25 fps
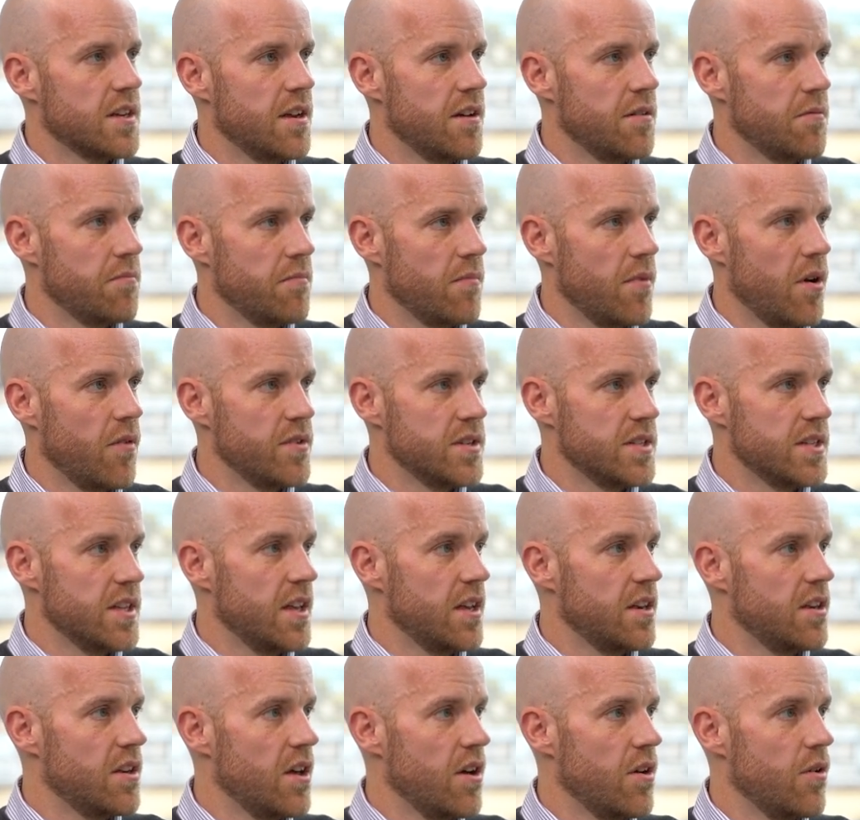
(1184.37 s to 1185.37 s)
Obviously,
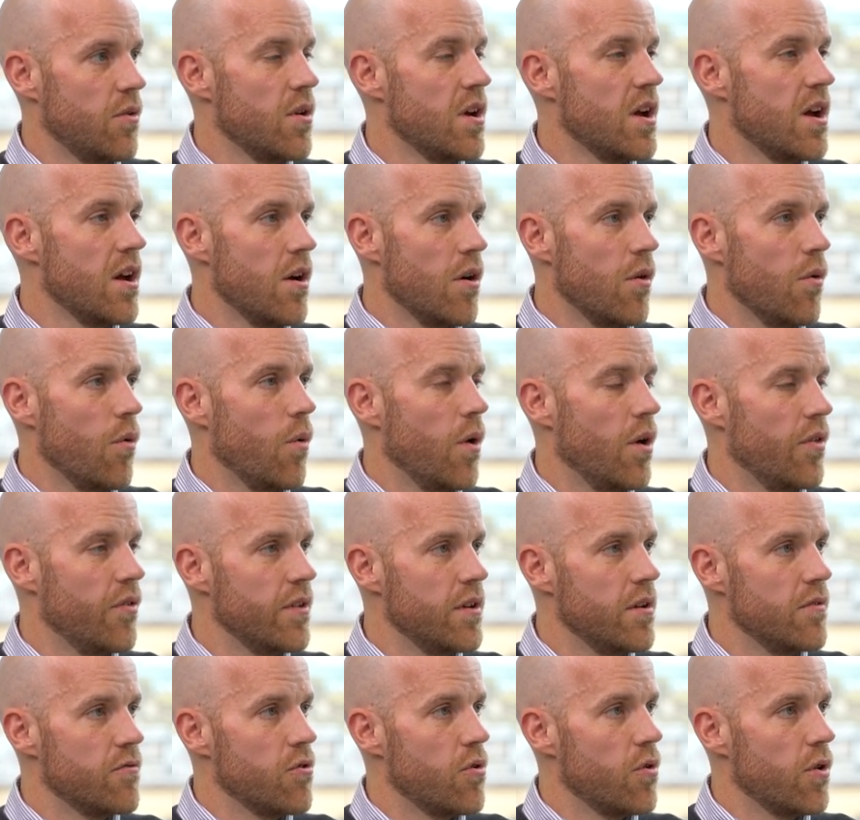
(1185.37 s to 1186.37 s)
they know what
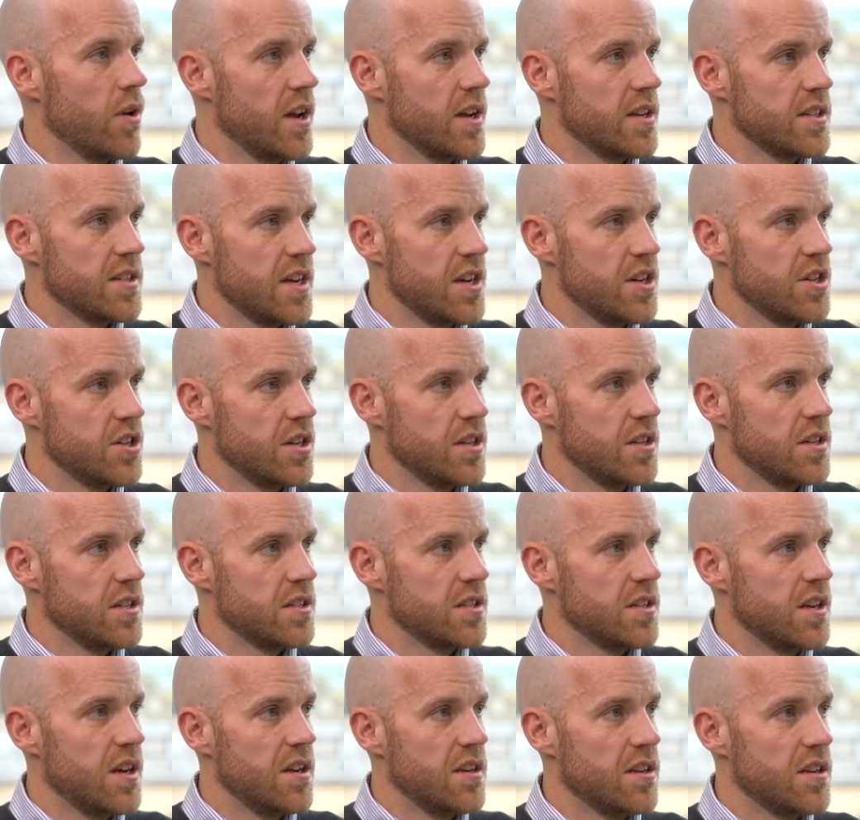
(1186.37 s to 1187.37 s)
the other
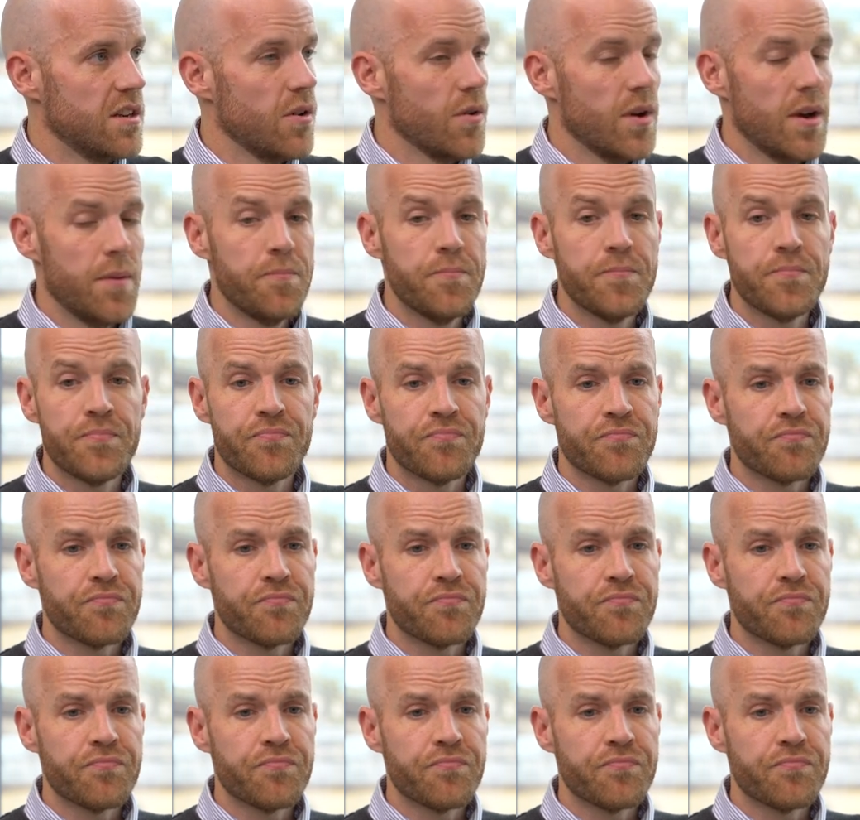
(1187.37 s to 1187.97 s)
organizations are doing.